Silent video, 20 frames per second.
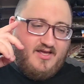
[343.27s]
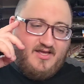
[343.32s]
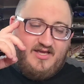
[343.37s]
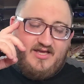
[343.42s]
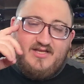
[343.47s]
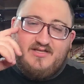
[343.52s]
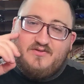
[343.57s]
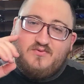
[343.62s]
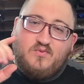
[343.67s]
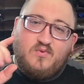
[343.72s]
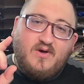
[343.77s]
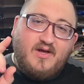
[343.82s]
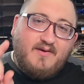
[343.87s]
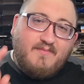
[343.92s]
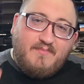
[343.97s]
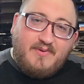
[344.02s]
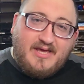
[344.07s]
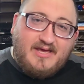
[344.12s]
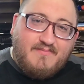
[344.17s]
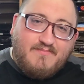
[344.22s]
is
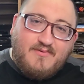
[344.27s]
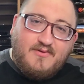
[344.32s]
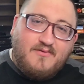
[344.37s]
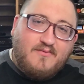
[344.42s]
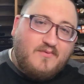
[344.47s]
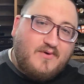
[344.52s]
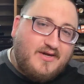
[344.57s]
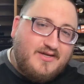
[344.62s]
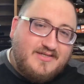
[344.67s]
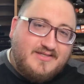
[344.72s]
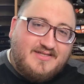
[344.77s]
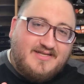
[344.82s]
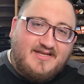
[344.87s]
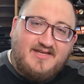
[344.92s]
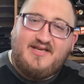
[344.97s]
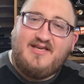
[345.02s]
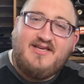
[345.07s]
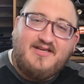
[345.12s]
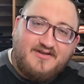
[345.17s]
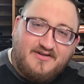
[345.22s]
what people want to
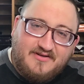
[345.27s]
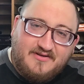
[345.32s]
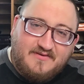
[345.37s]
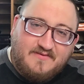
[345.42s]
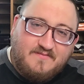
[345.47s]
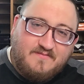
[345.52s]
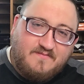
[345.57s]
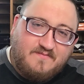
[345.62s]
hear,